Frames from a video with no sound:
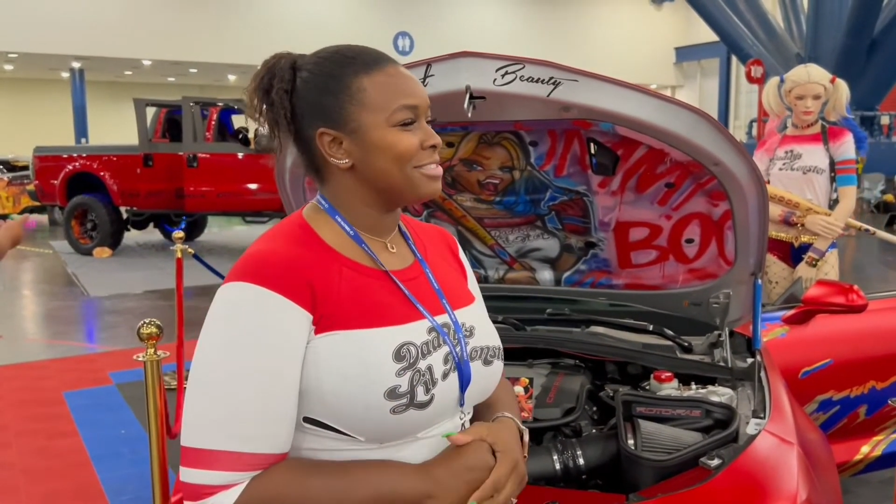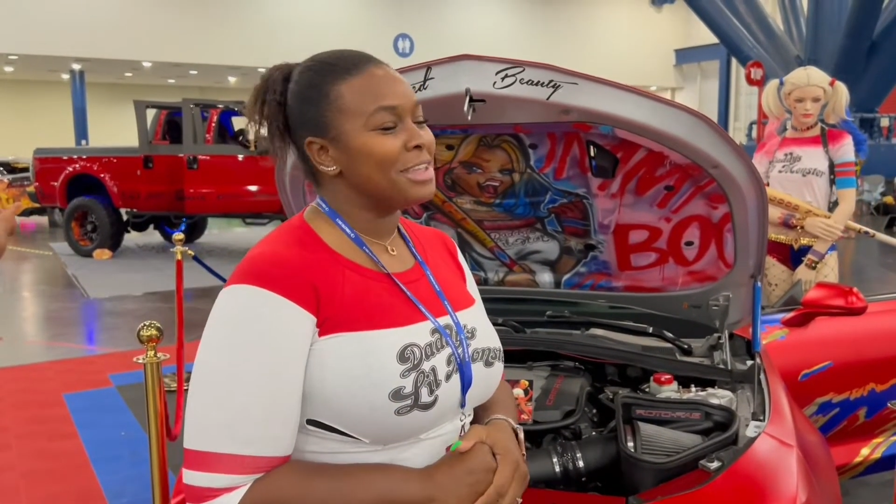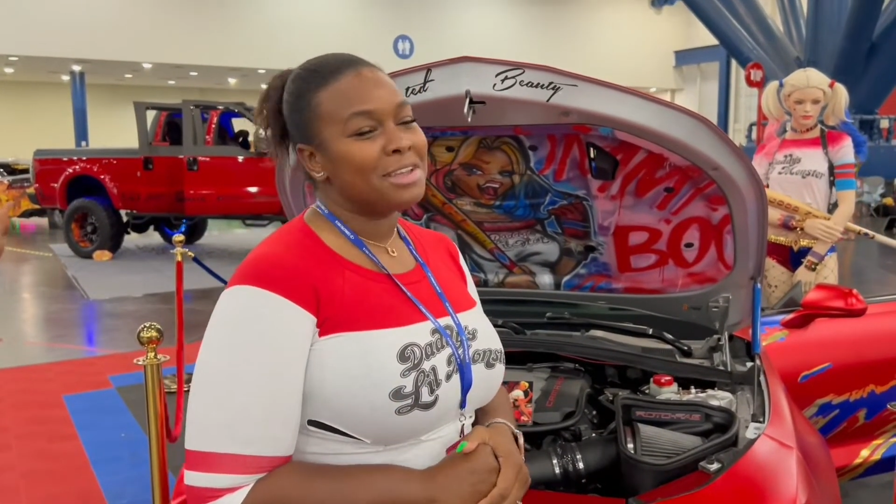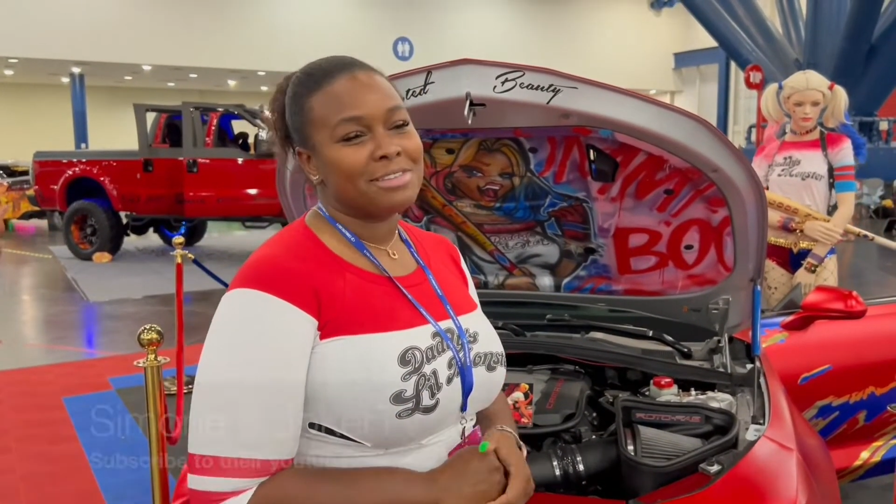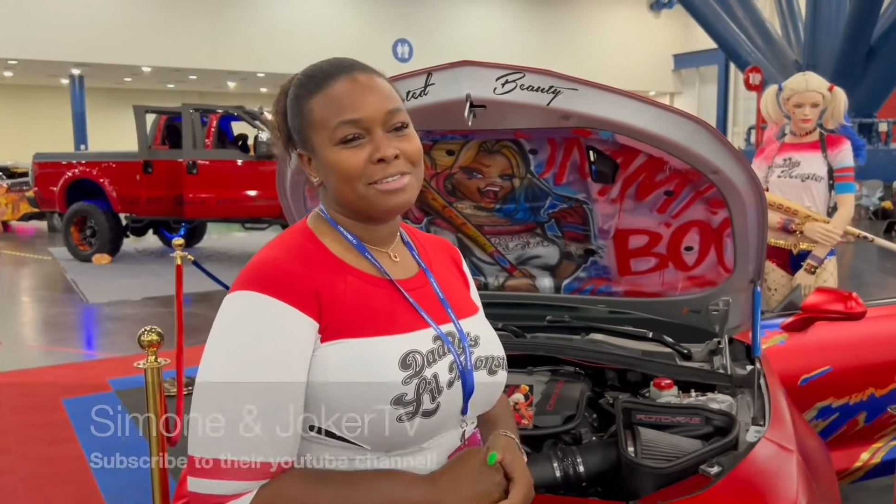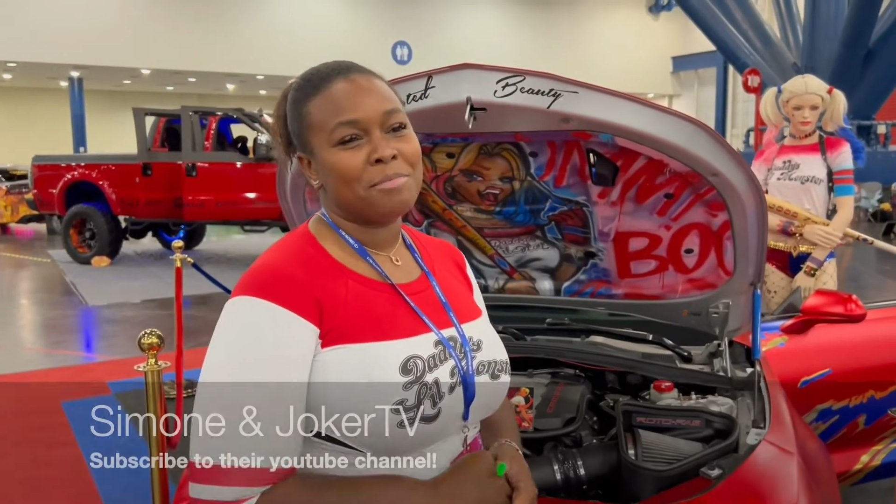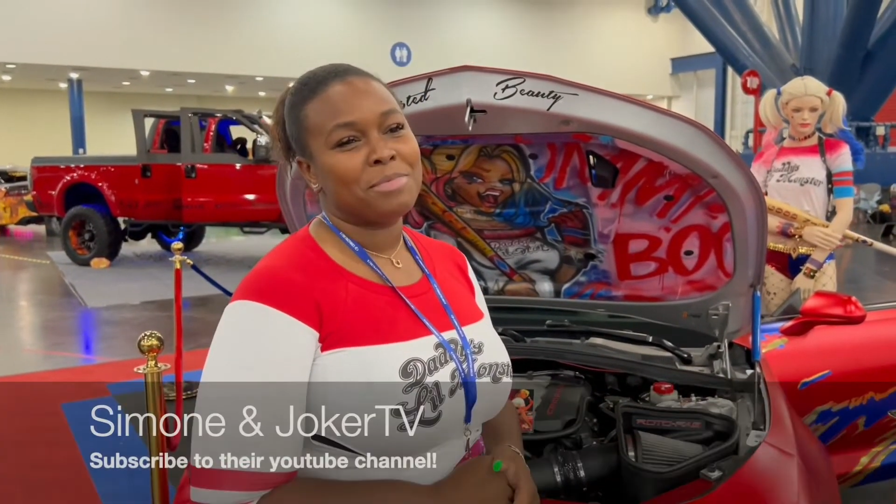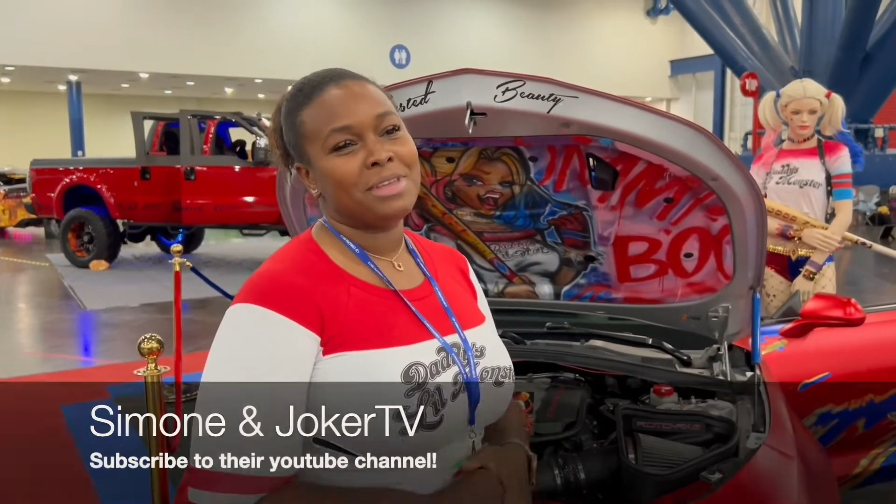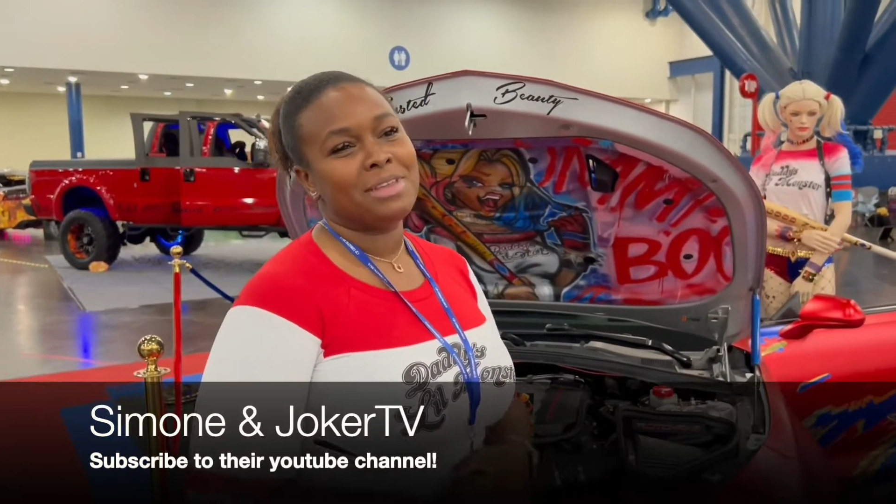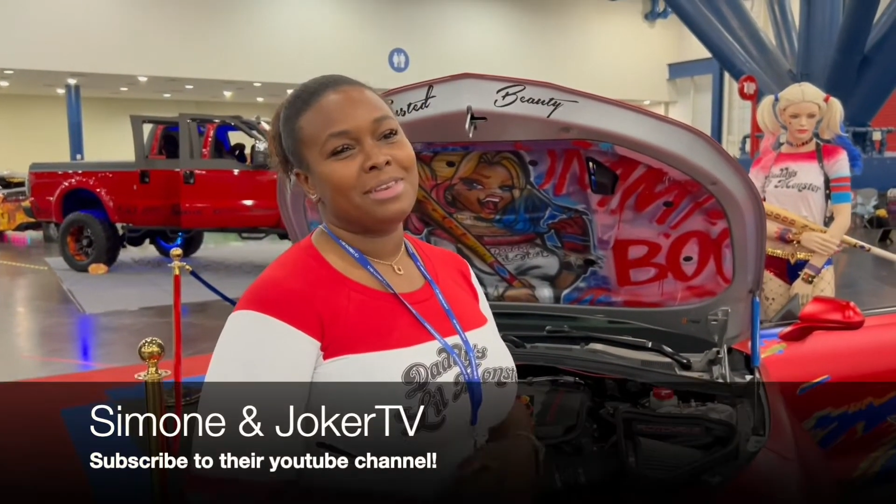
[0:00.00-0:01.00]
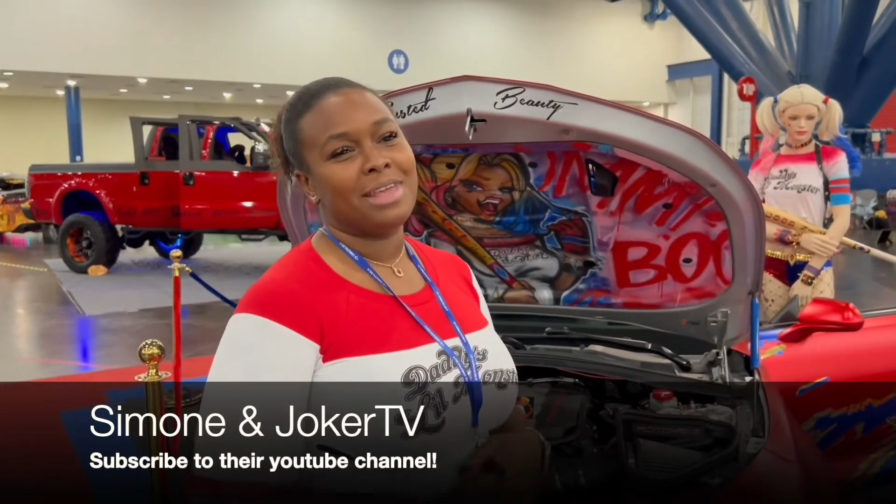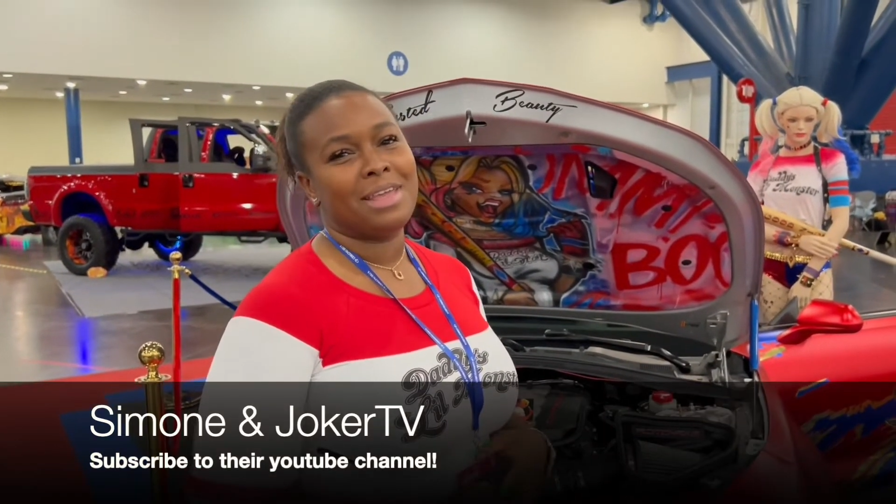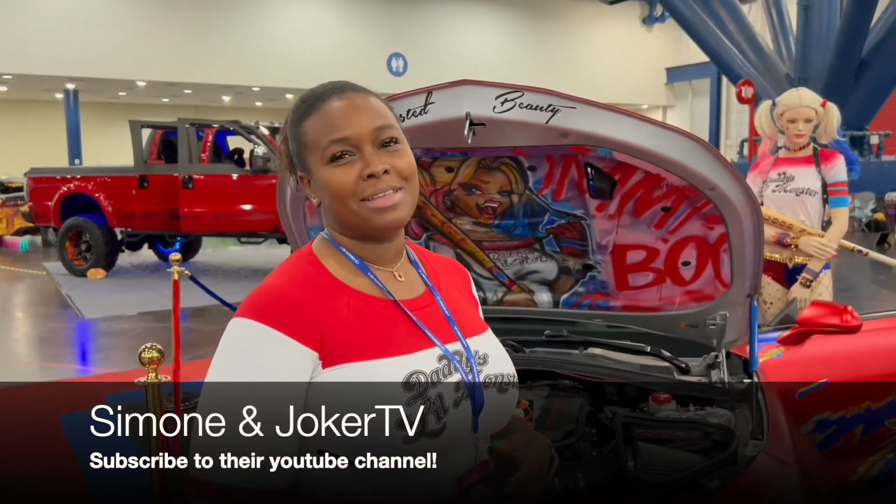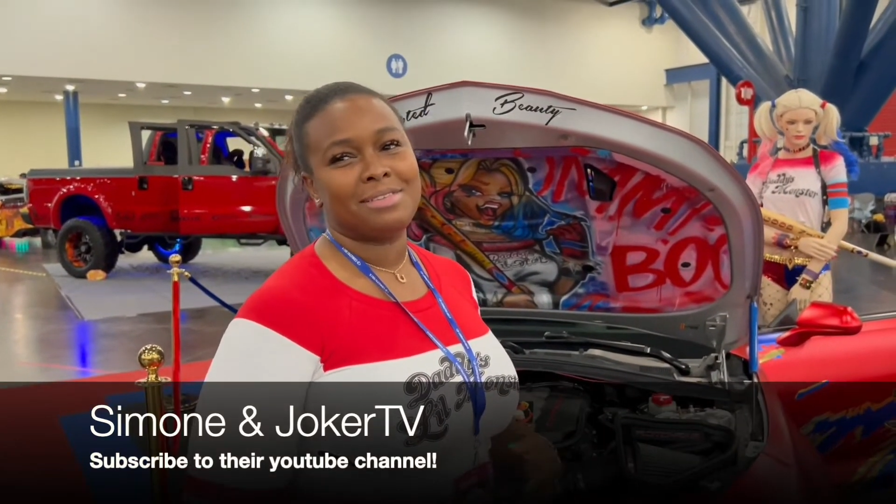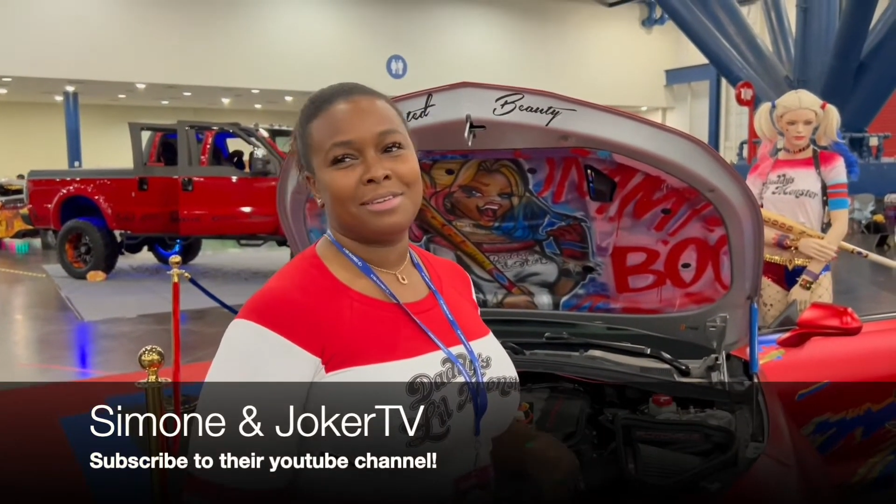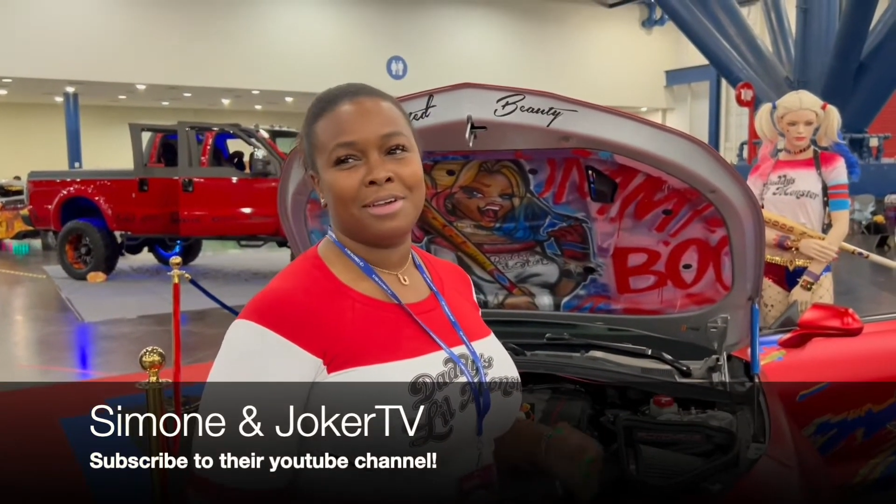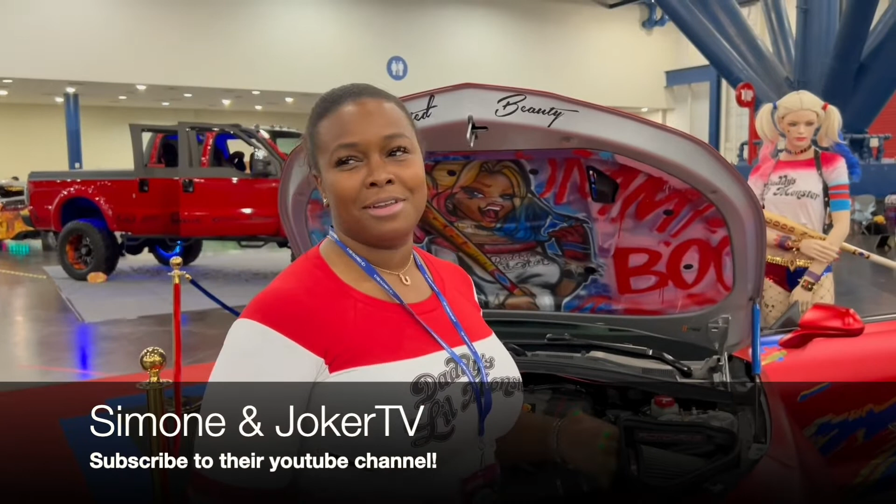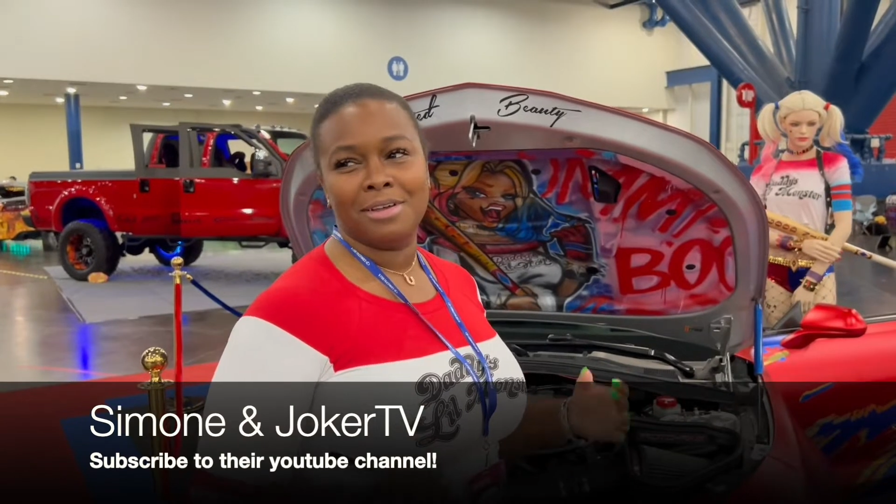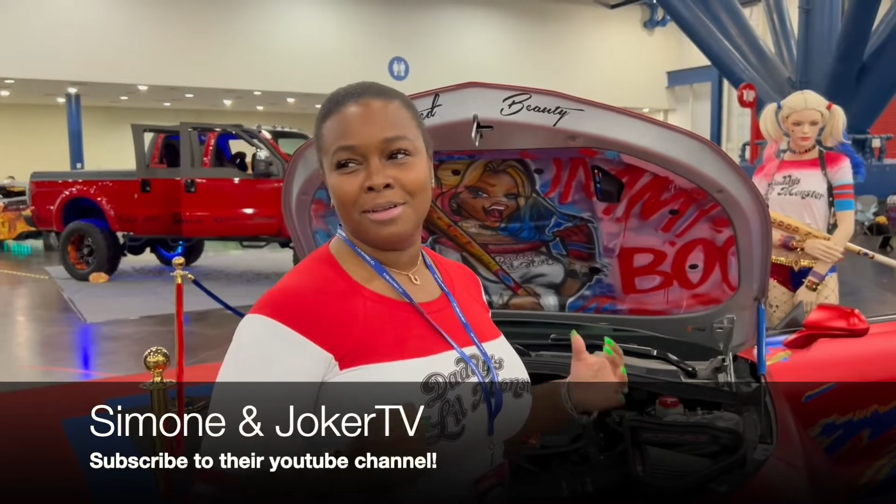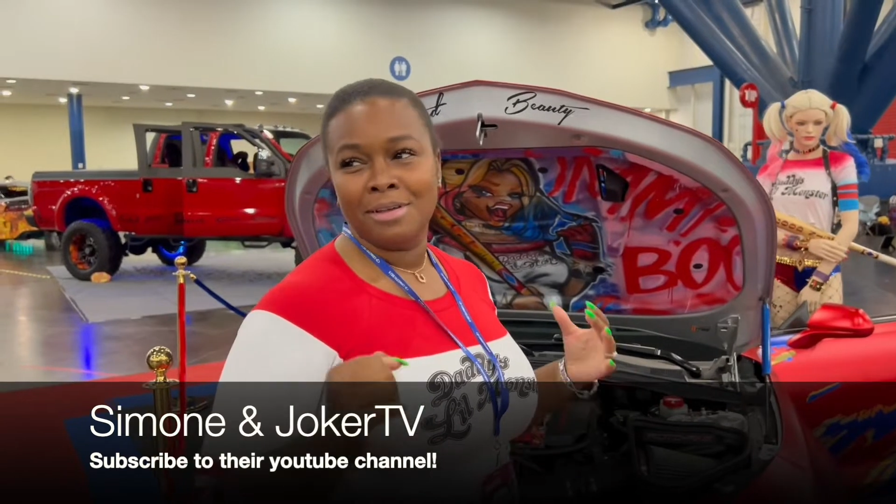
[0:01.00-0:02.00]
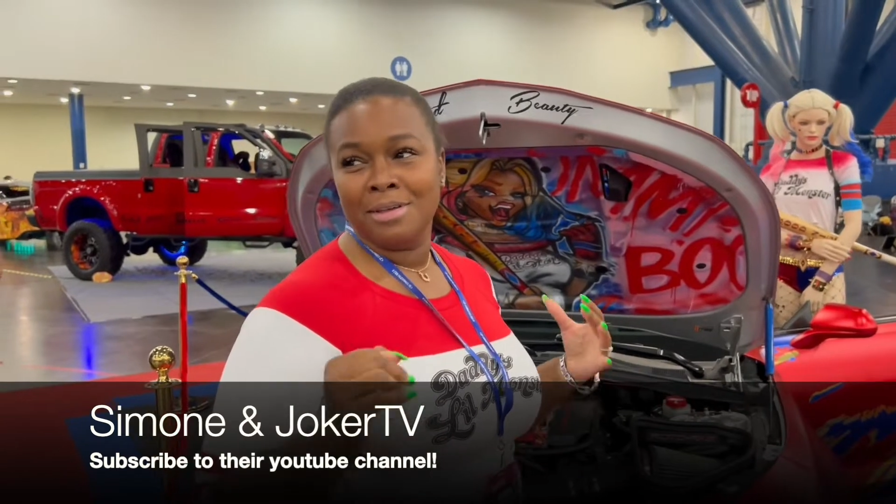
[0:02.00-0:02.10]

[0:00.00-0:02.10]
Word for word: think of something that's gonna